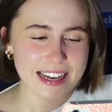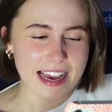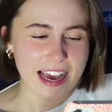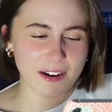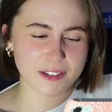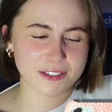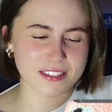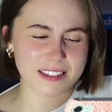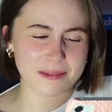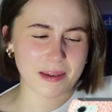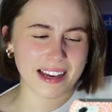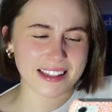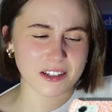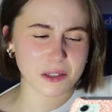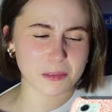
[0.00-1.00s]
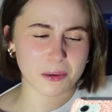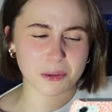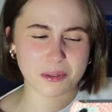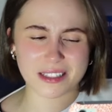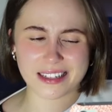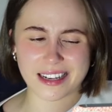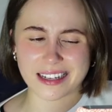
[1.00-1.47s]
And also the My Little
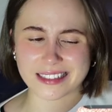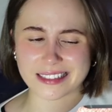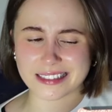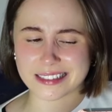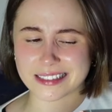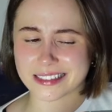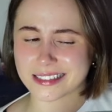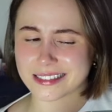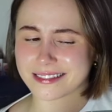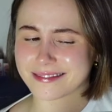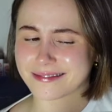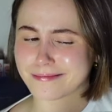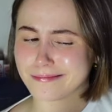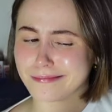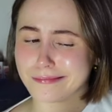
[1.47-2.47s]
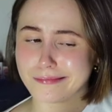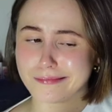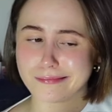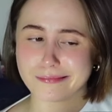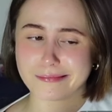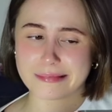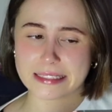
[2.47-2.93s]
Pony necklace.
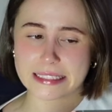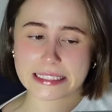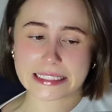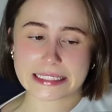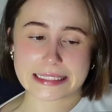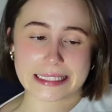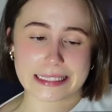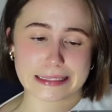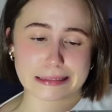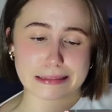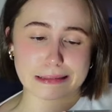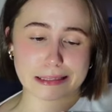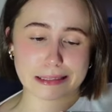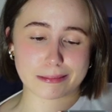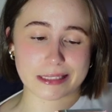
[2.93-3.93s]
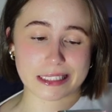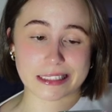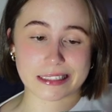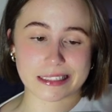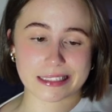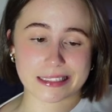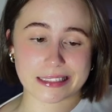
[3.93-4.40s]
That is screaming a
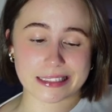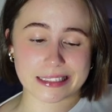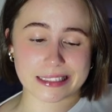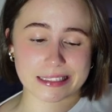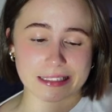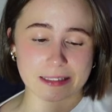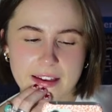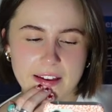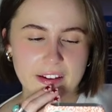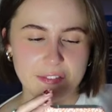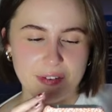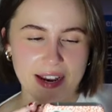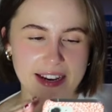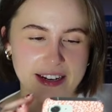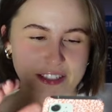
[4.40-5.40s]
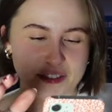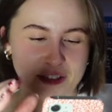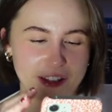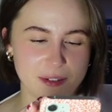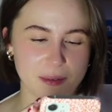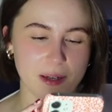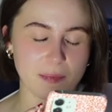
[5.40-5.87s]
lot of things. Right, here's
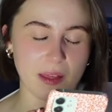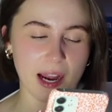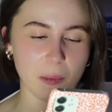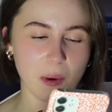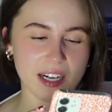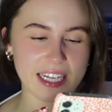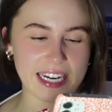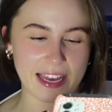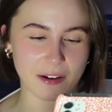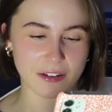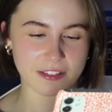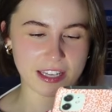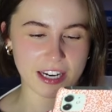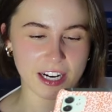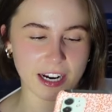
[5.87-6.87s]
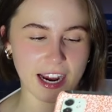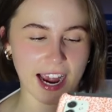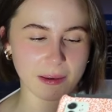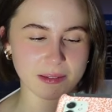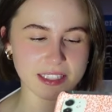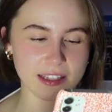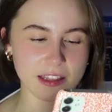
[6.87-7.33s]
another one. I work in healthcare.
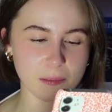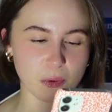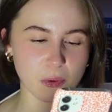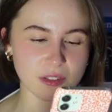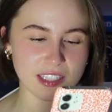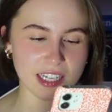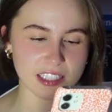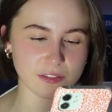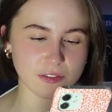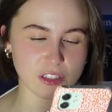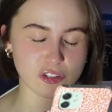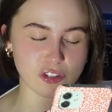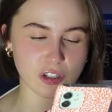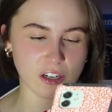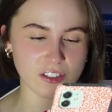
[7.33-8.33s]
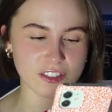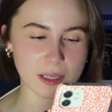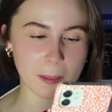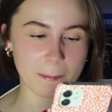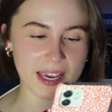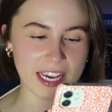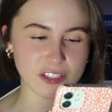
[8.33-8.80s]
I was in the process of discharging
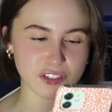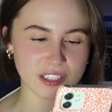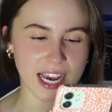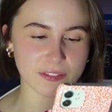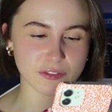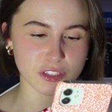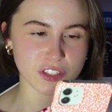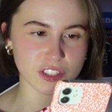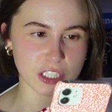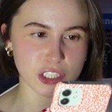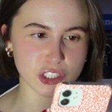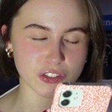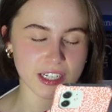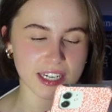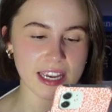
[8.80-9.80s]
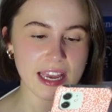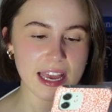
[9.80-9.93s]
a patient after surgery.